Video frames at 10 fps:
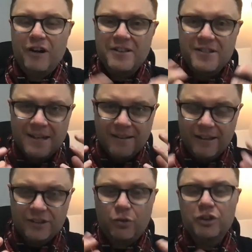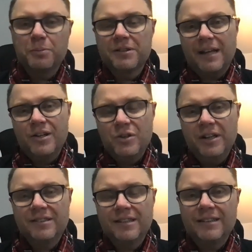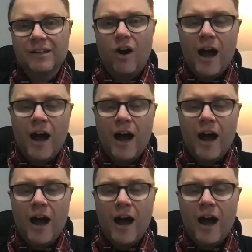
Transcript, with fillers: Friends, this Christmas and New Year's season,